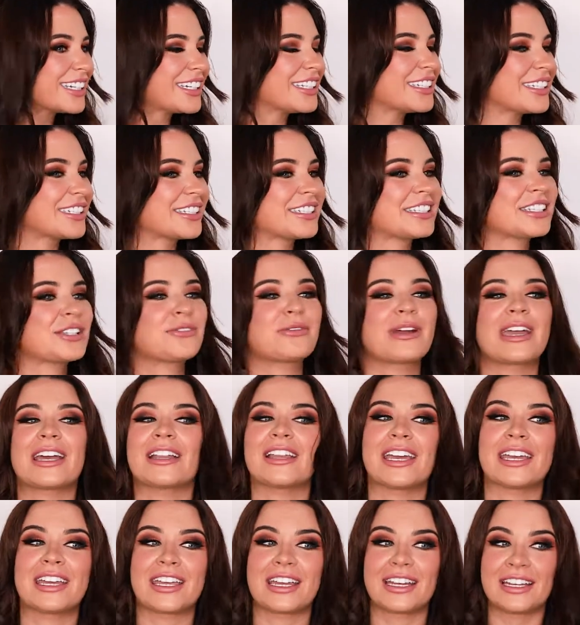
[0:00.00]
Just the way I
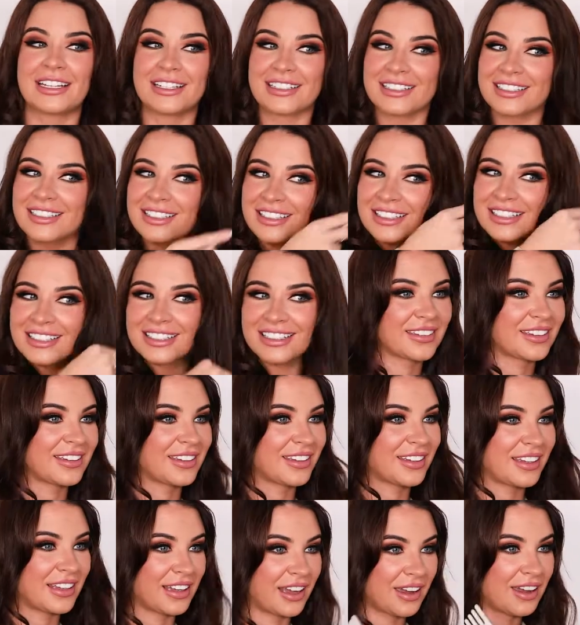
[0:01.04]
like it.
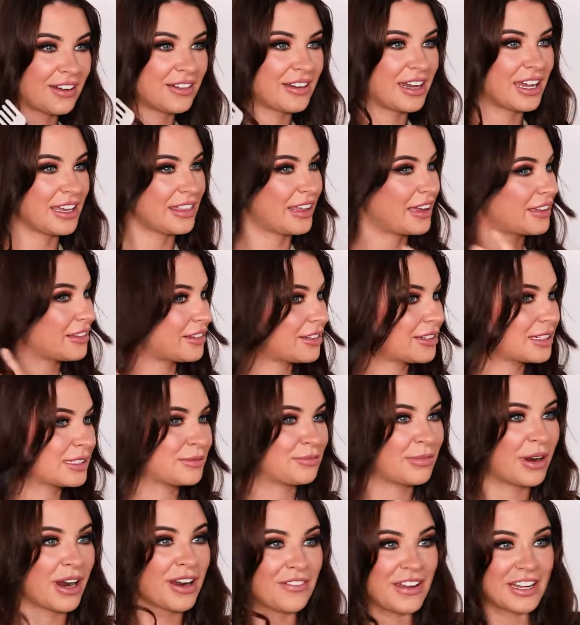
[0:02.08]
Okay, that looks
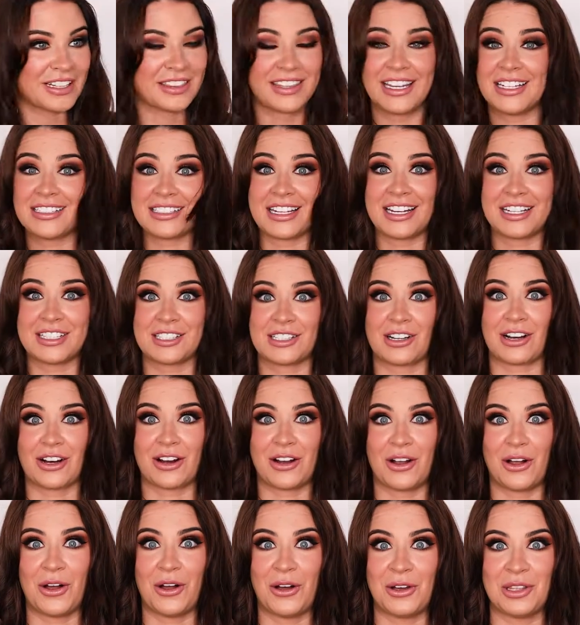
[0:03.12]
perfect. Let's get a
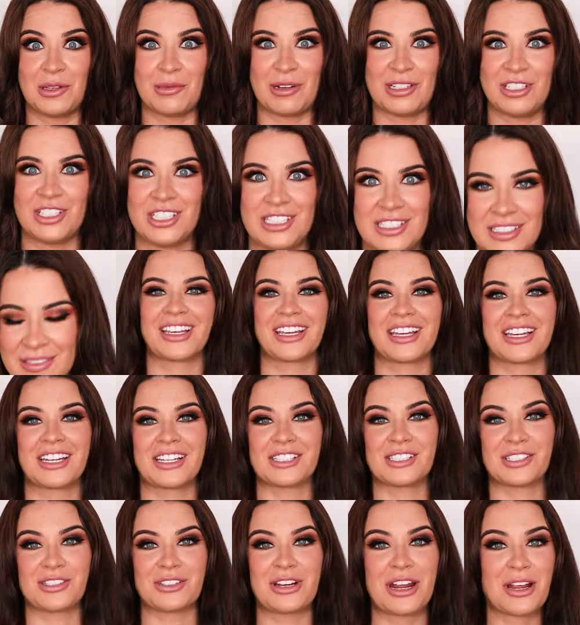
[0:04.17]
start on the bunchies.
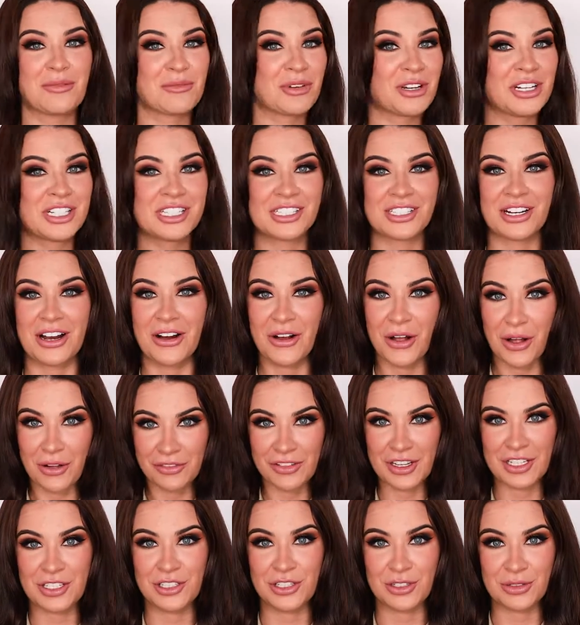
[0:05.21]
So now I'm going to start off
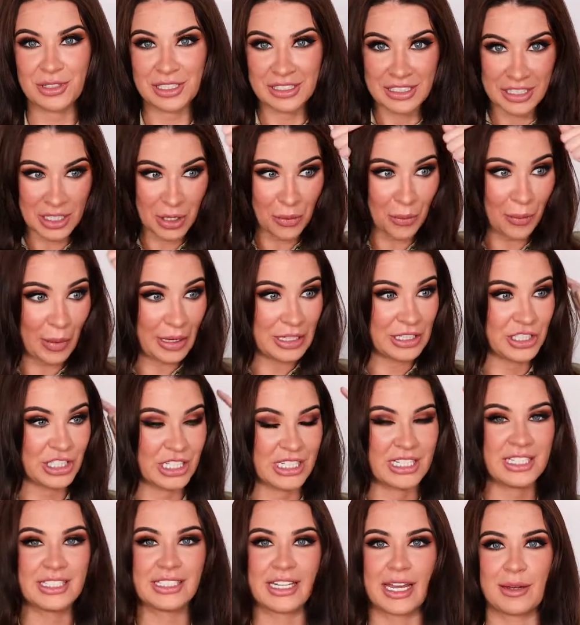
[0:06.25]
and do the little
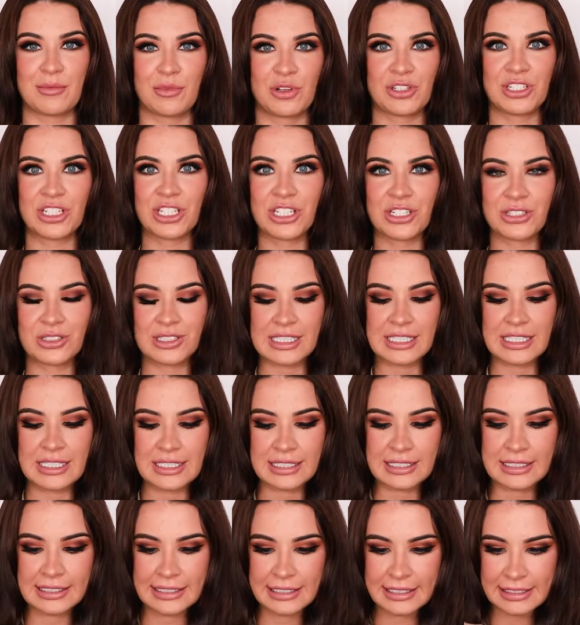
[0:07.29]
bunchies. I'm going to use
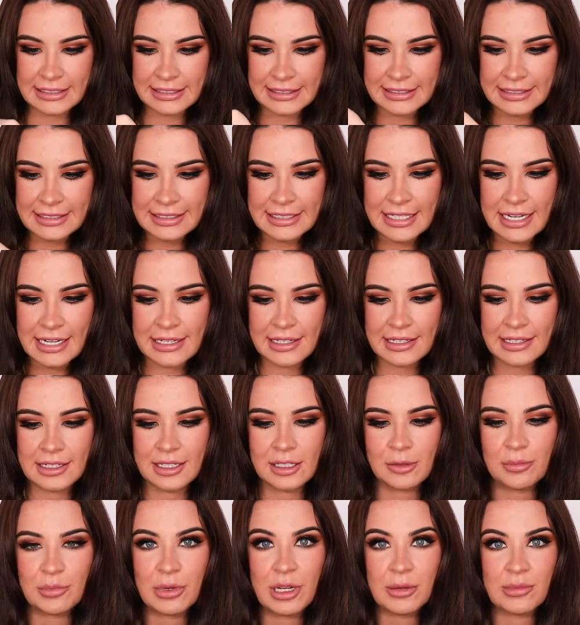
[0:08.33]
these little tiny
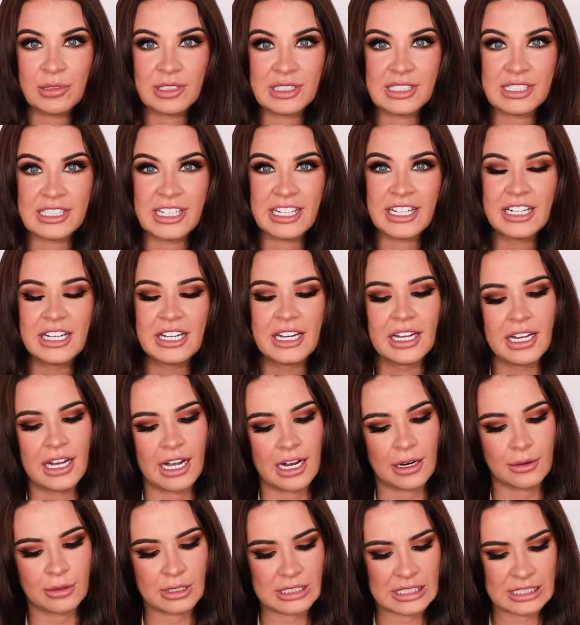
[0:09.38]
little bubbles here.
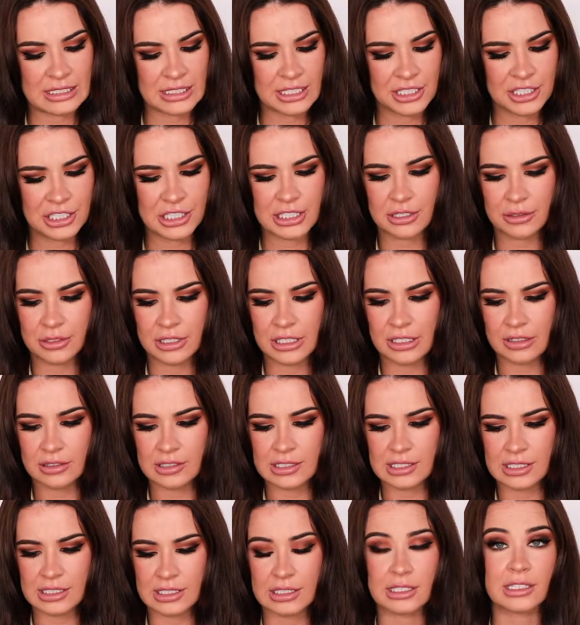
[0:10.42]
I was initially going to
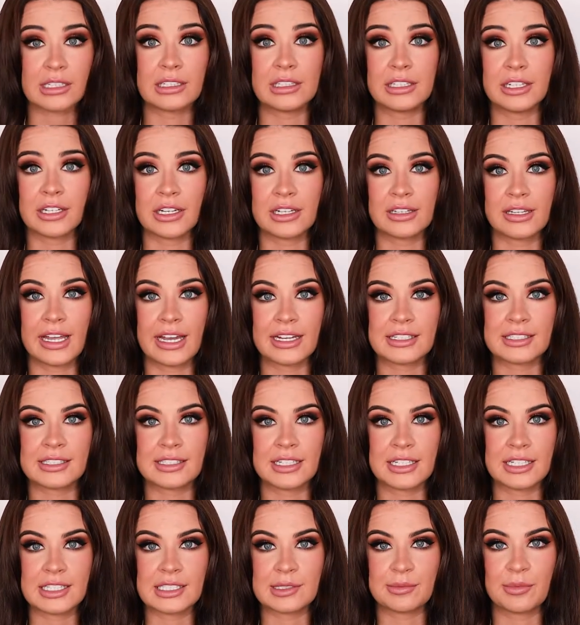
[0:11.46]
use the clear
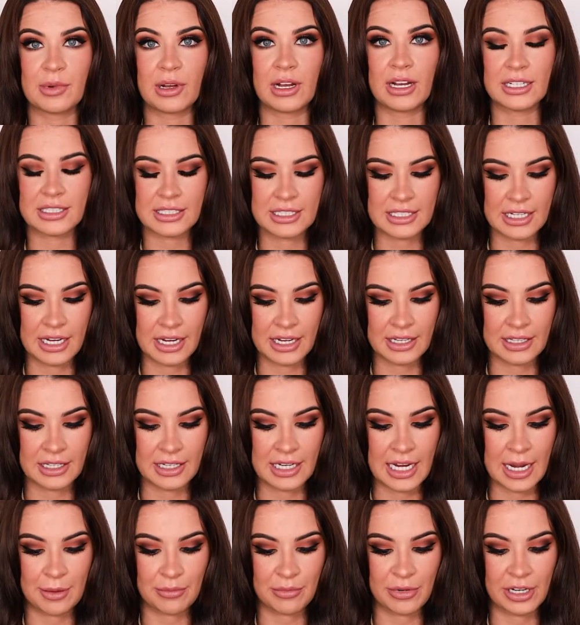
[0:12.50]
elastics, but they
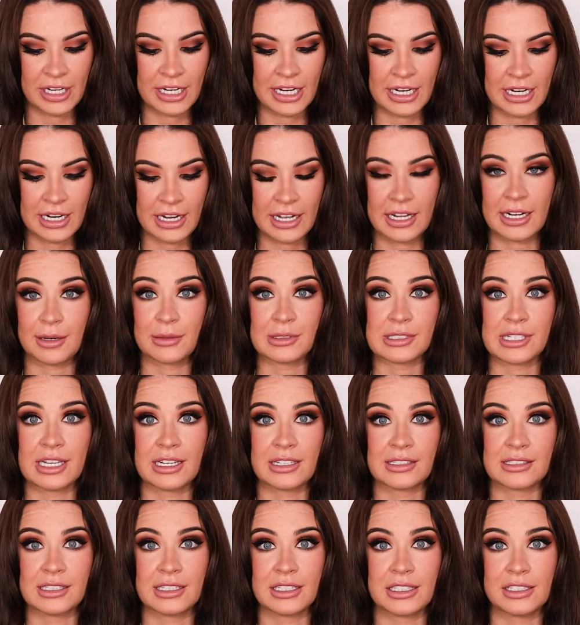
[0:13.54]
kept breaking and I was
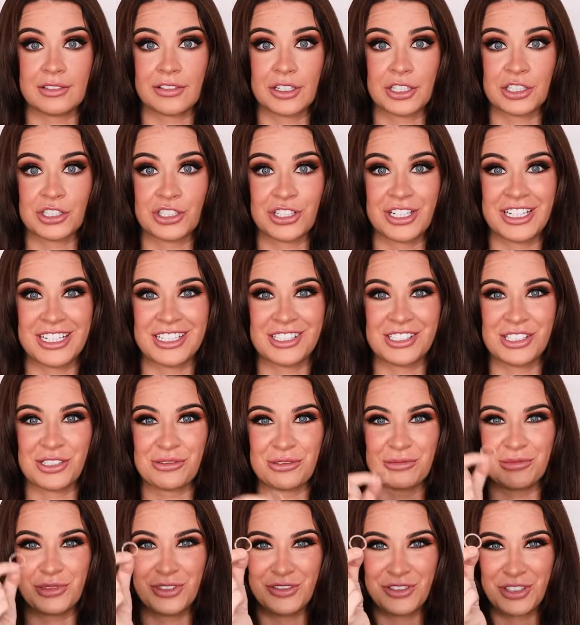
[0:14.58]
getting slightly frustrated, so
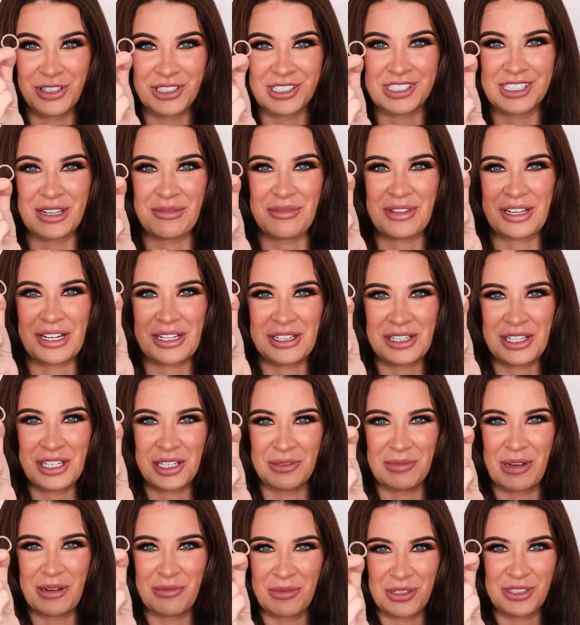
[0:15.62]
we moved on to something a little
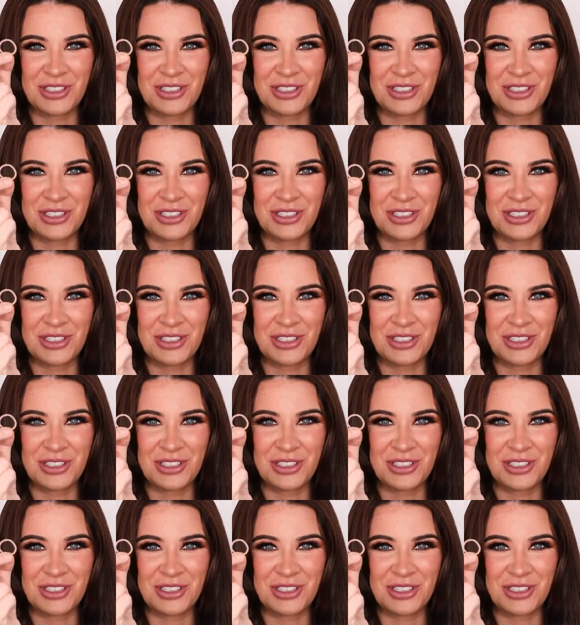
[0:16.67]
bit more